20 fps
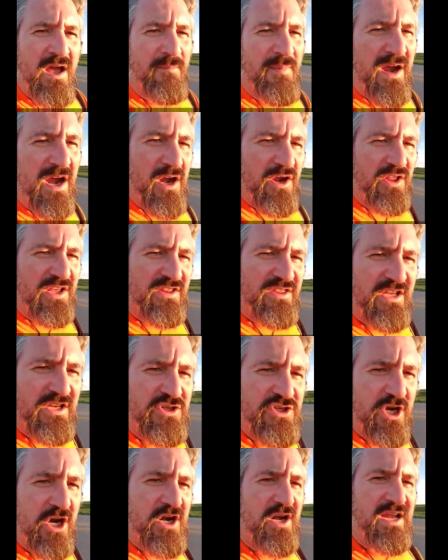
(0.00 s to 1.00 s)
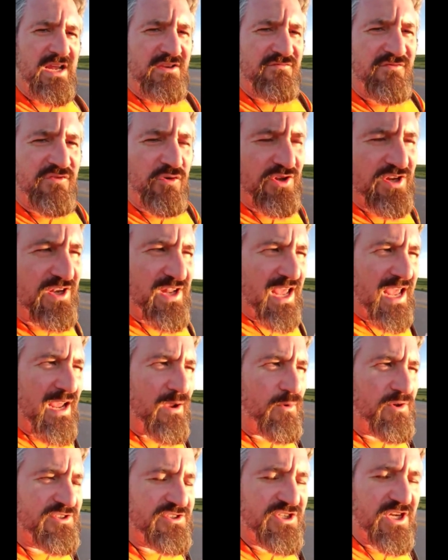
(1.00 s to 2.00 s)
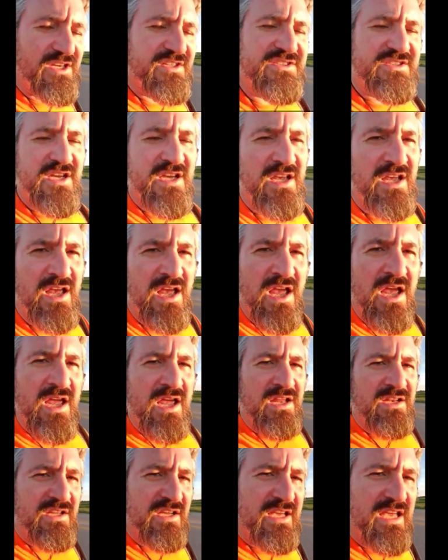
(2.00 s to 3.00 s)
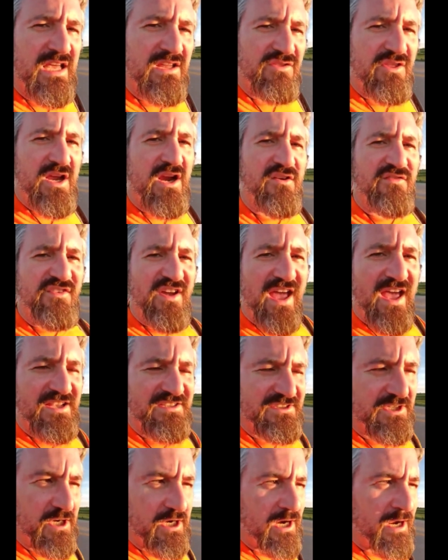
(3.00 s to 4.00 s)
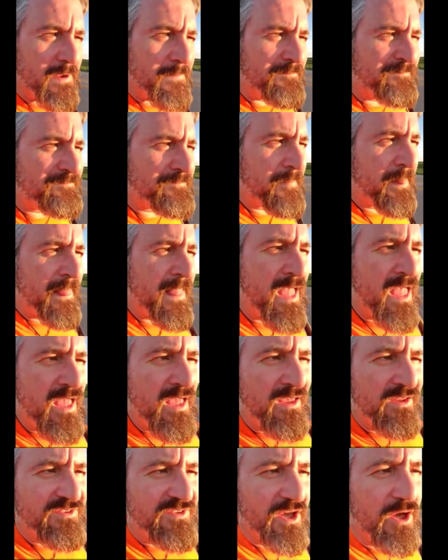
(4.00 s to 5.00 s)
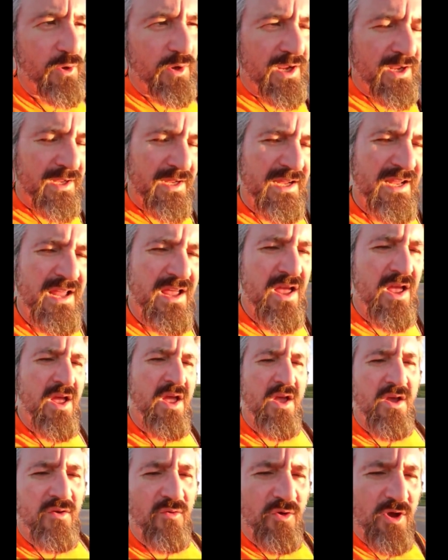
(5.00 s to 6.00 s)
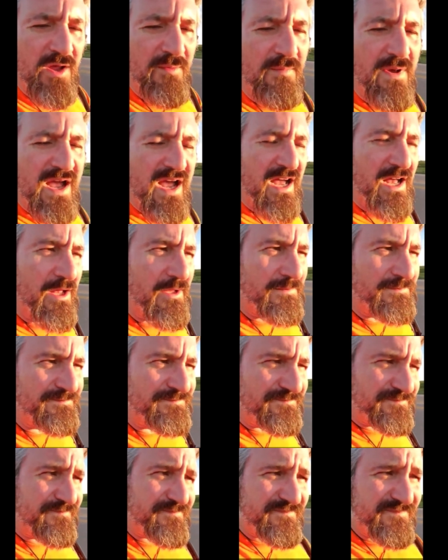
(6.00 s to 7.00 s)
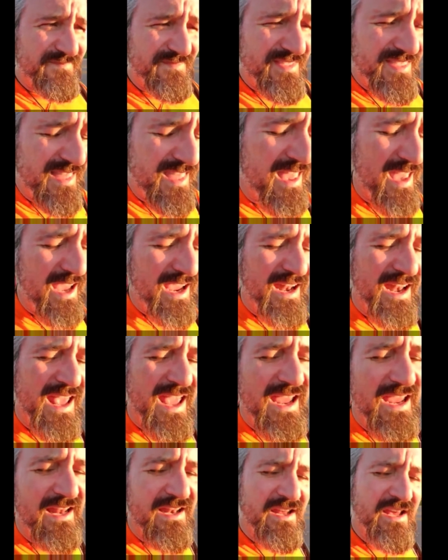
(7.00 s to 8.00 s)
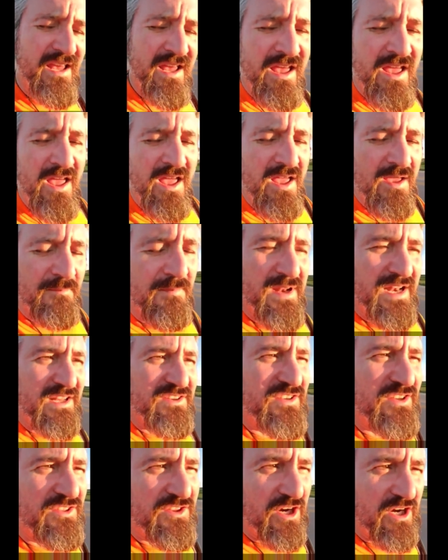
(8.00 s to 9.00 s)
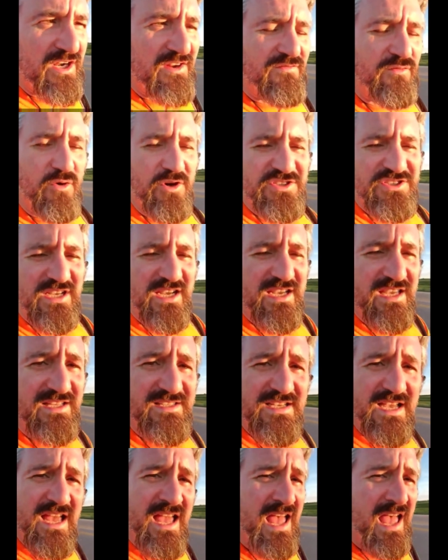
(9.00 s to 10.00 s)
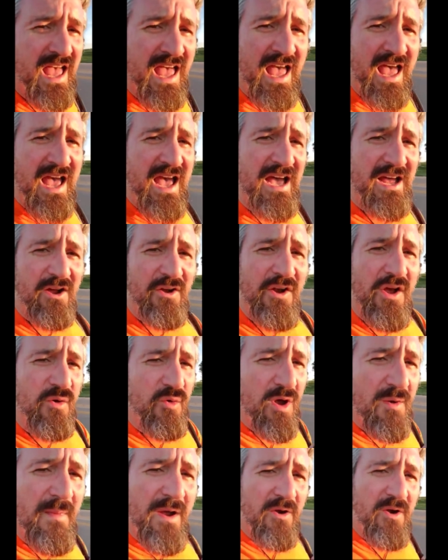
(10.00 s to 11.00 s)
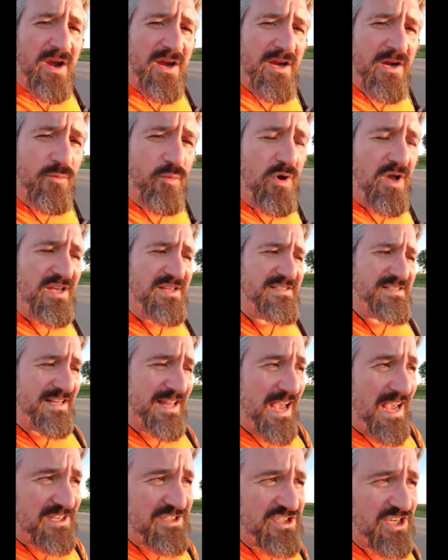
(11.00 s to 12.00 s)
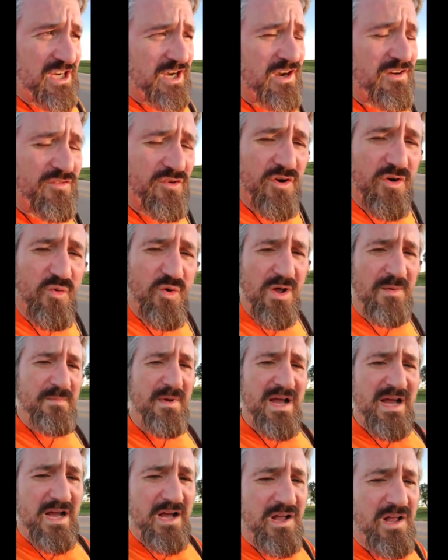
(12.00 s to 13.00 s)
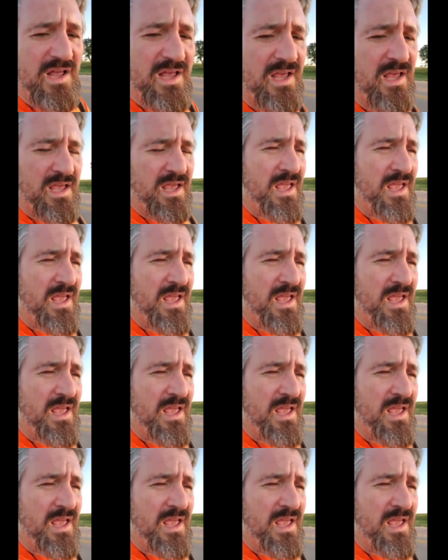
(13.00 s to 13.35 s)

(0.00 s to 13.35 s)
apparently the journey for today was just to get there faster. So, 1 mile in 8 minutes and 34 seconds. I don't know what my record was last year for a 1 mile,